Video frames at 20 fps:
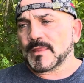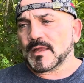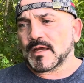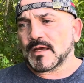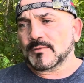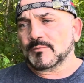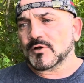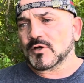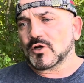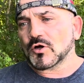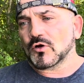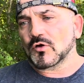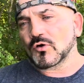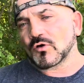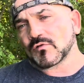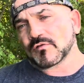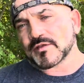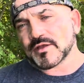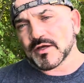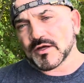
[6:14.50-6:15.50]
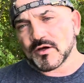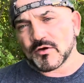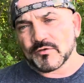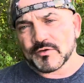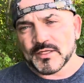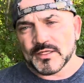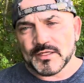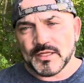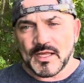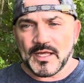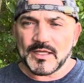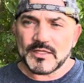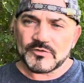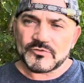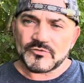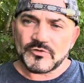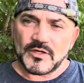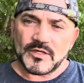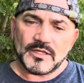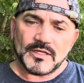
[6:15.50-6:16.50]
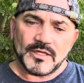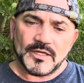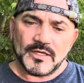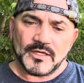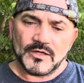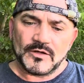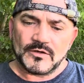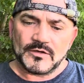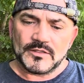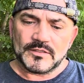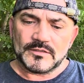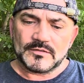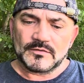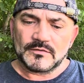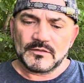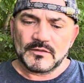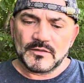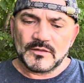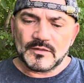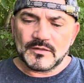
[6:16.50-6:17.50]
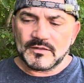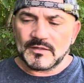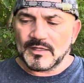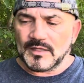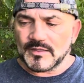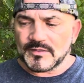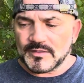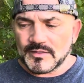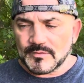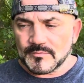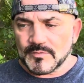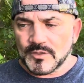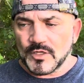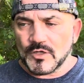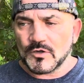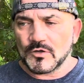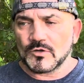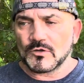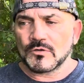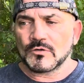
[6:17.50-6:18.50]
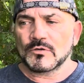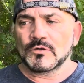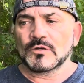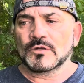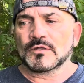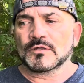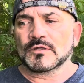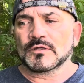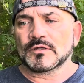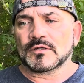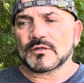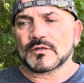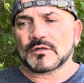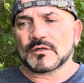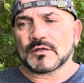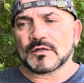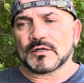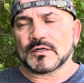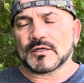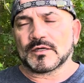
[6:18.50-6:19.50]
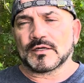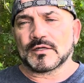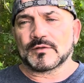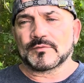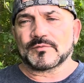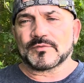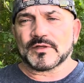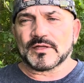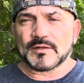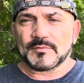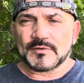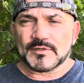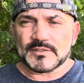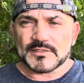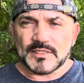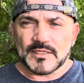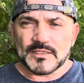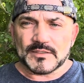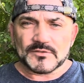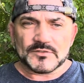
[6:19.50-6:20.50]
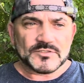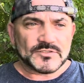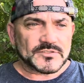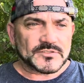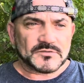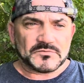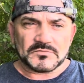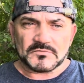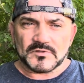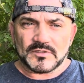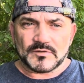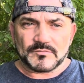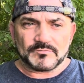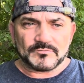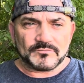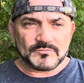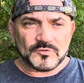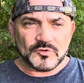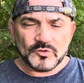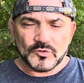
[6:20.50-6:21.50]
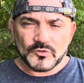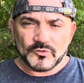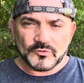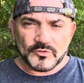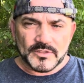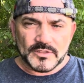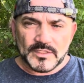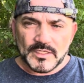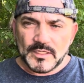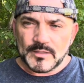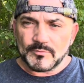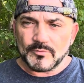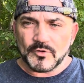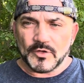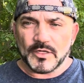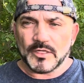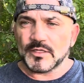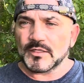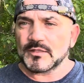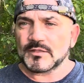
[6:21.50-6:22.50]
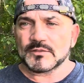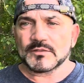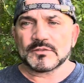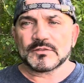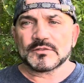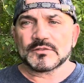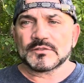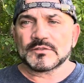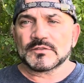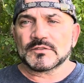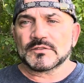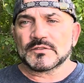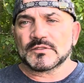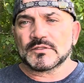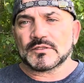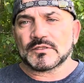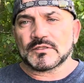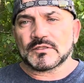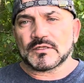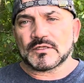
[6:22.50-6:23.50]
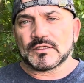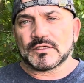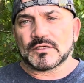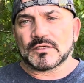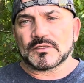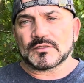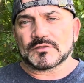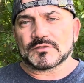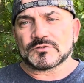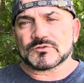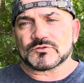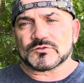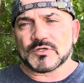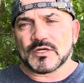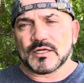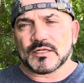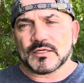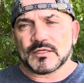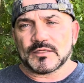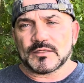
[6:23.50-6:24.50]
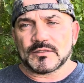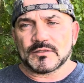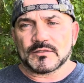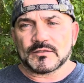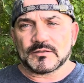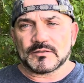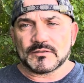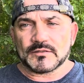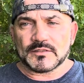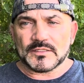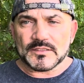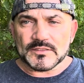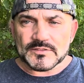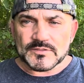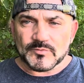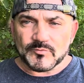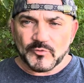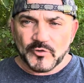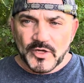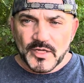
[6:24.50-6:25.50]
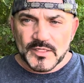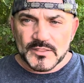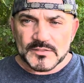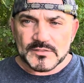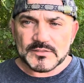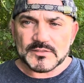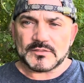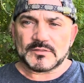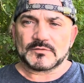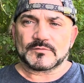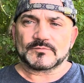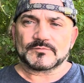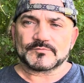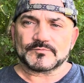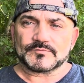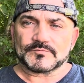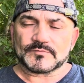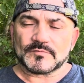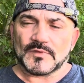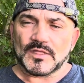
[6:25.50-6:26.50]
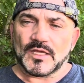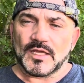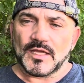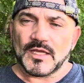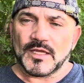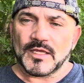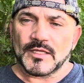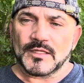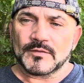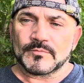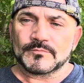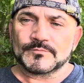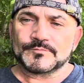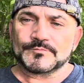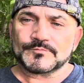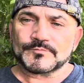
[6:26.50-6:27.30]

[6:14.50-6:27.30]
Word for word: I'm gonna go over there on Enhance right now and let them know uh, that I'm gonna take just a two, three day break, uh, try to get some rest, and